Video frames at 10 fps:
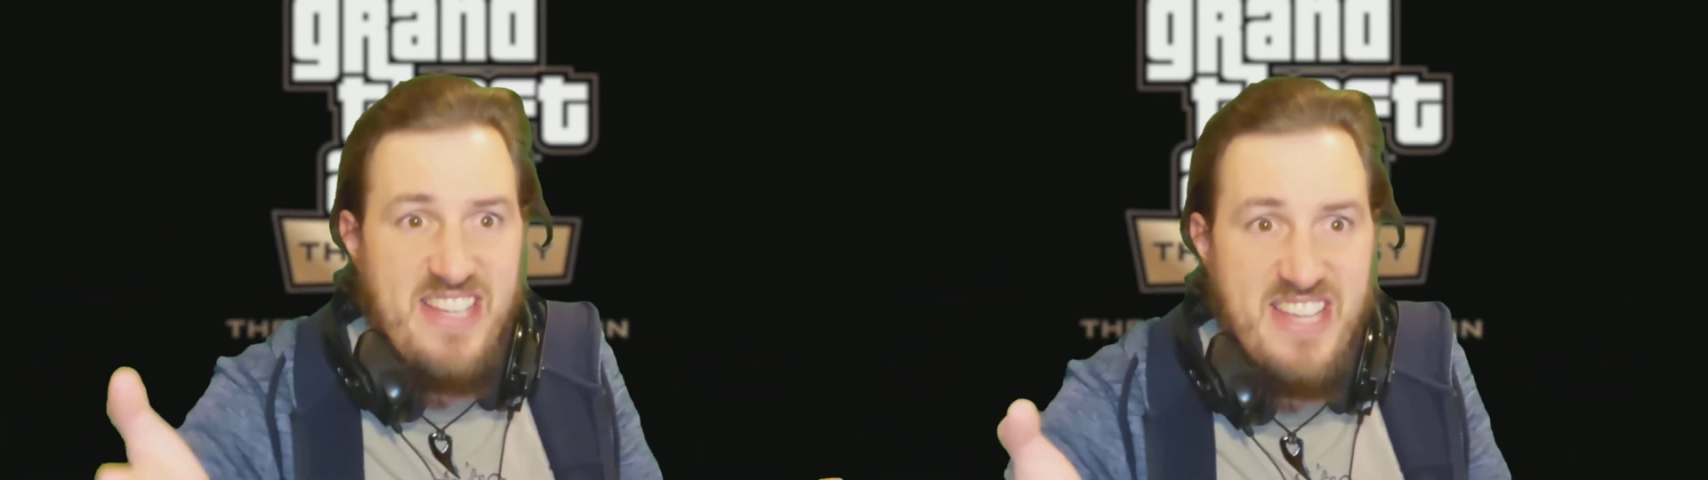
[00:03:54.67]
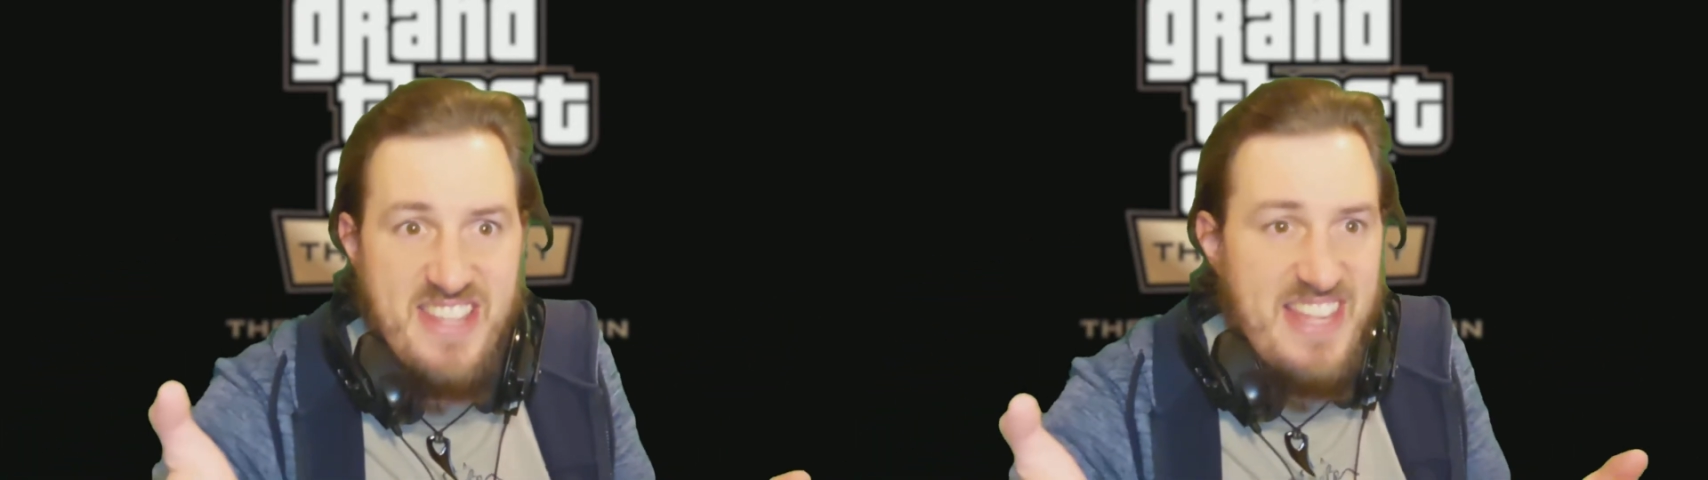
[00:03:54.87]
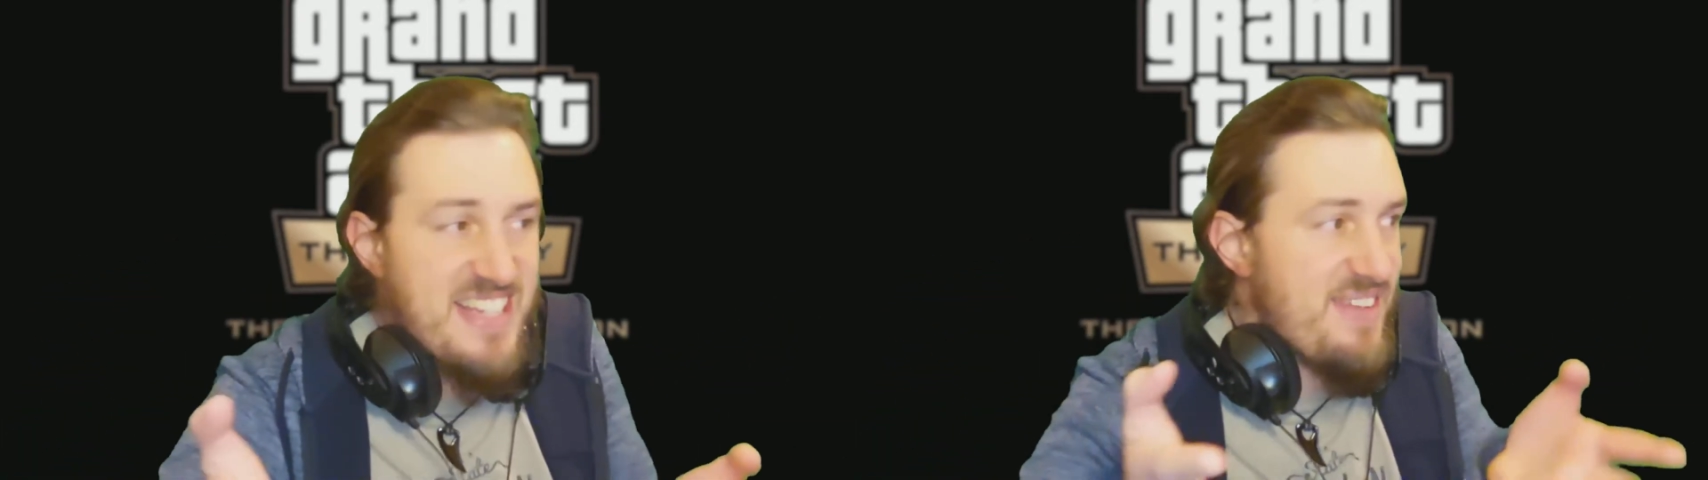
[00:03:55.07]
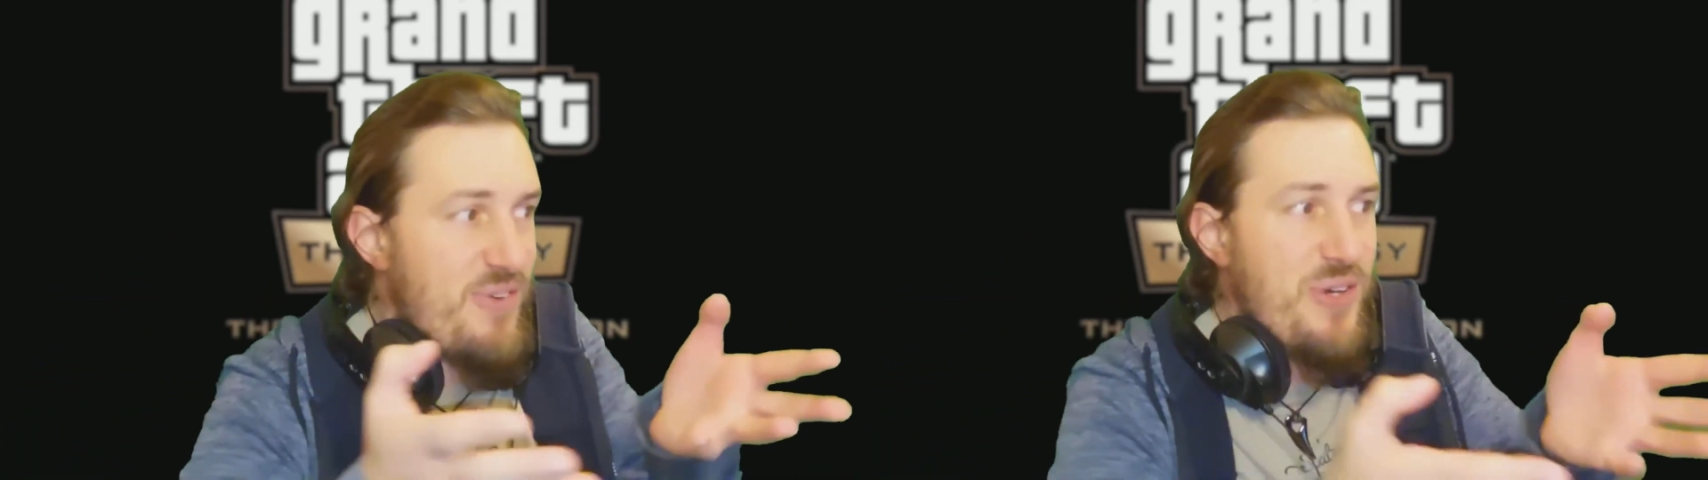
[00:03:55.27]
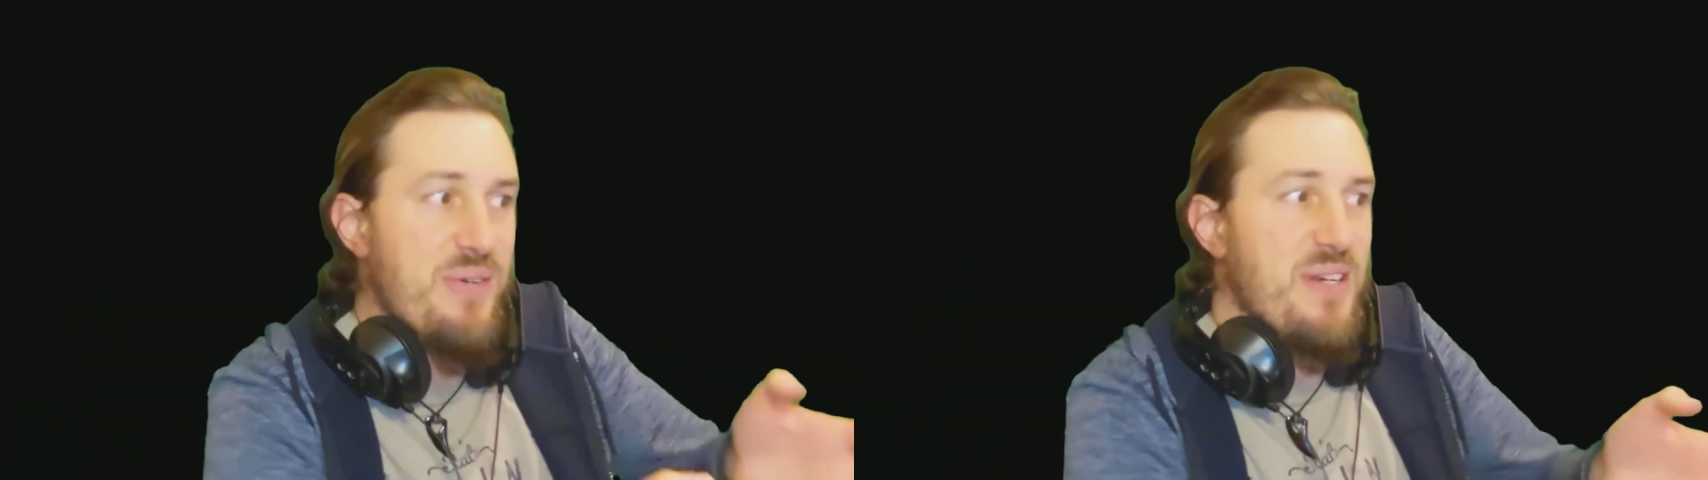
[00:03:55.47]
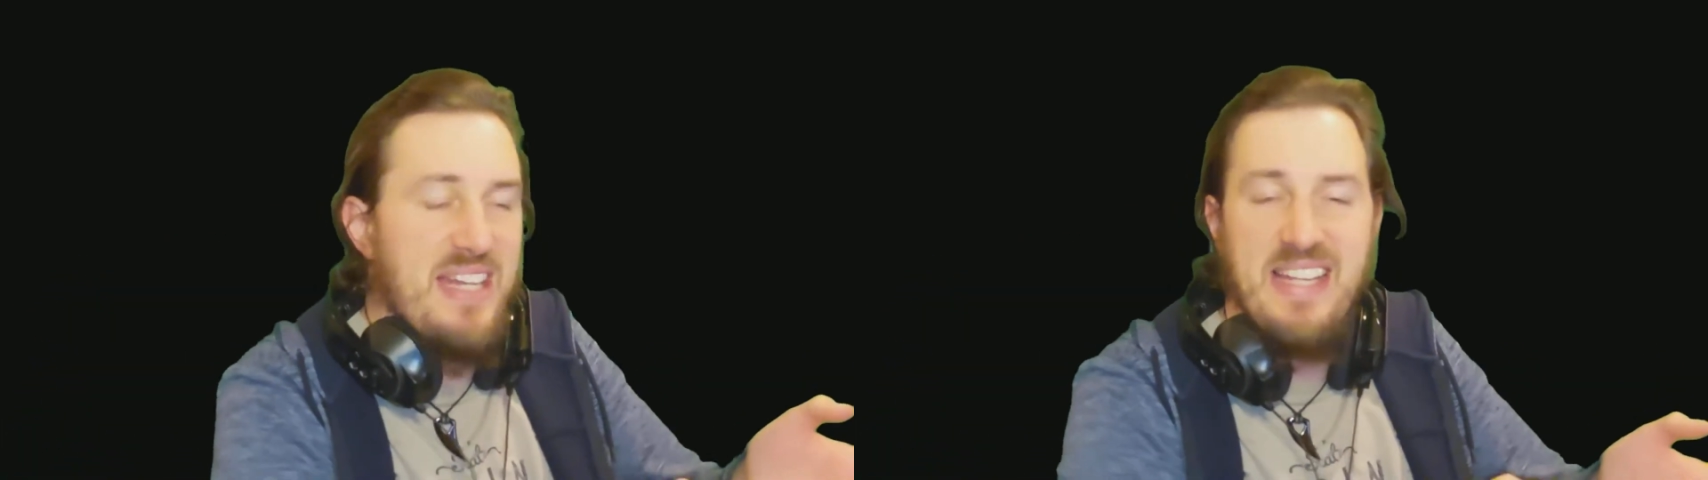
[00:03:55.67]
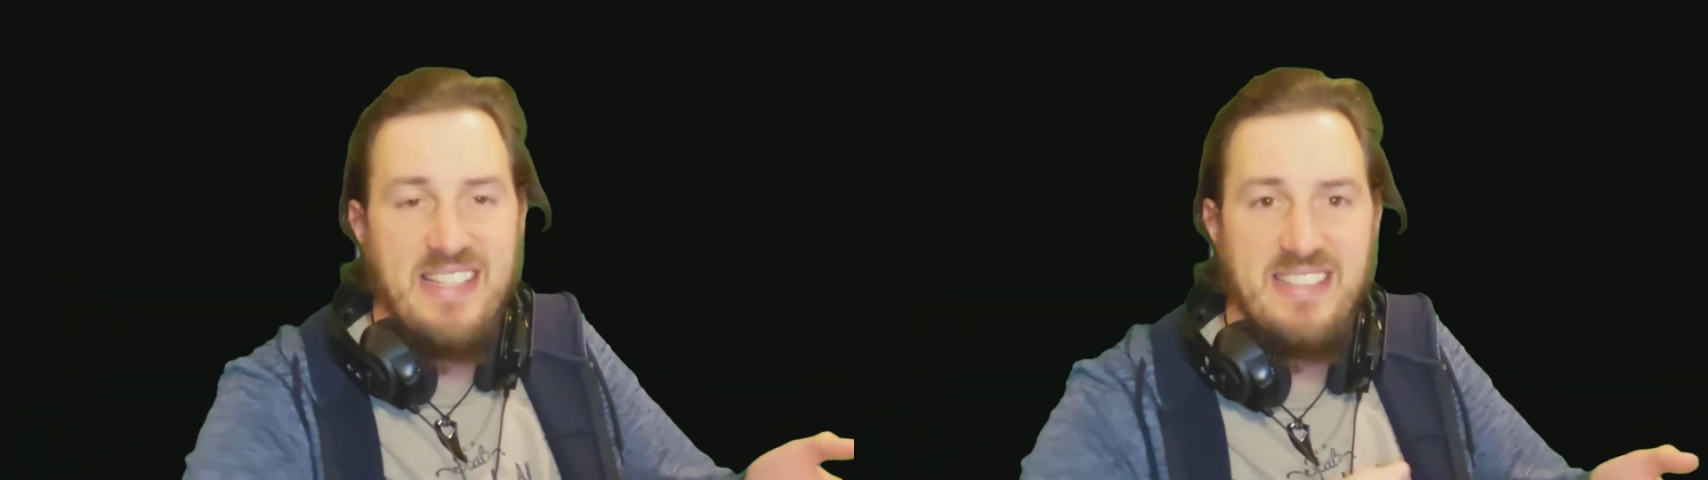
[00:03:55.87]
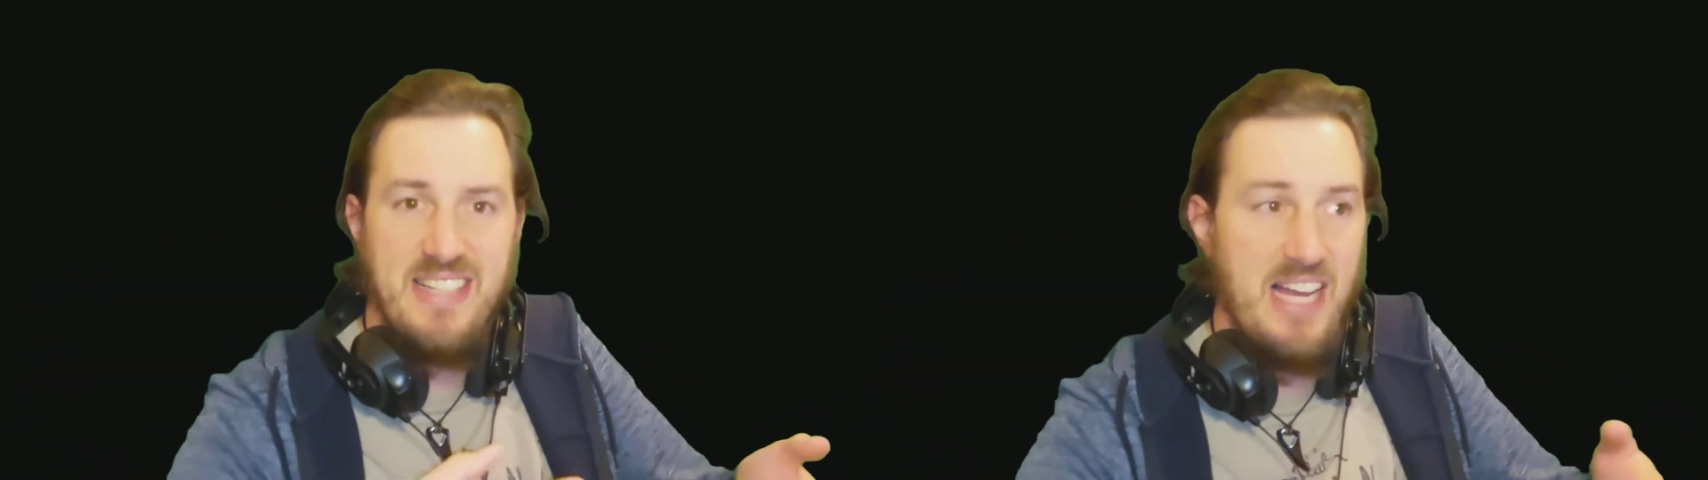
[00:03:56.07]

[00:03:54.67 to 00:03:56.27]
the things they've already released.